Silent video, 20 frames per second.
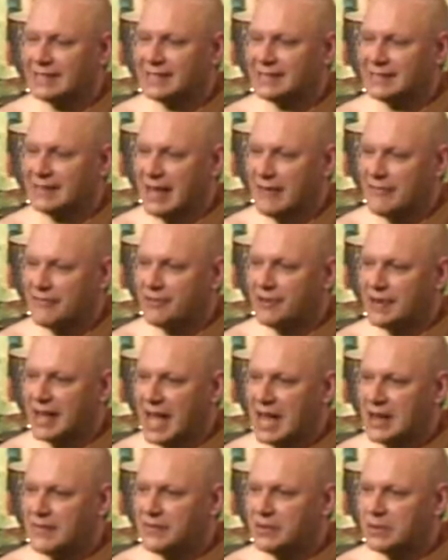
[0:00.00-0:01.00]
never,
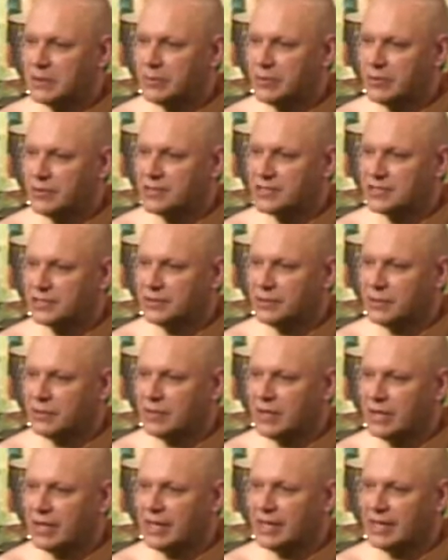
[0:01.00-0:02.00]
ever personal.
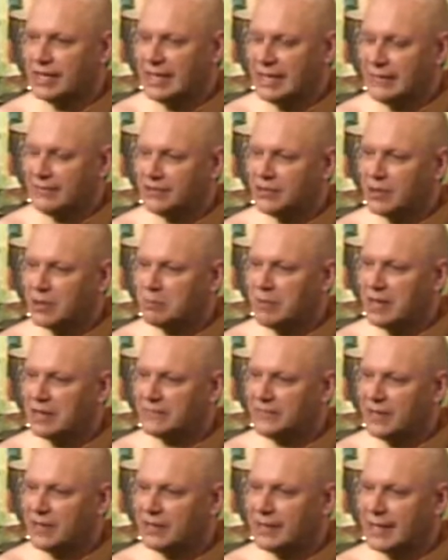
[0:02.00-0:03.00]
Even though it might
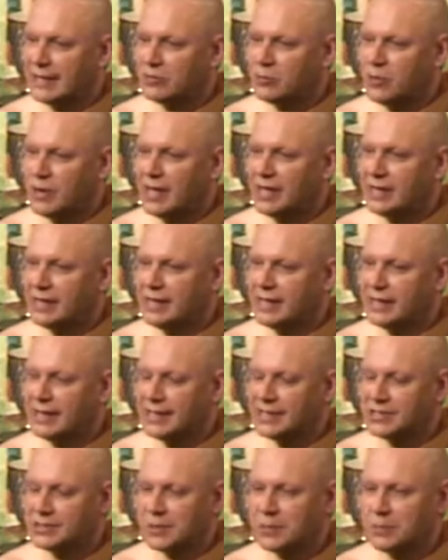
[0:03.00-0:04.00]
feel that way,
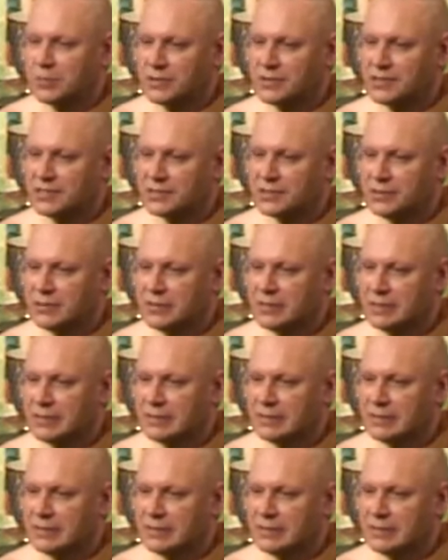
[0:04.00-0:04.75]
it's not personal.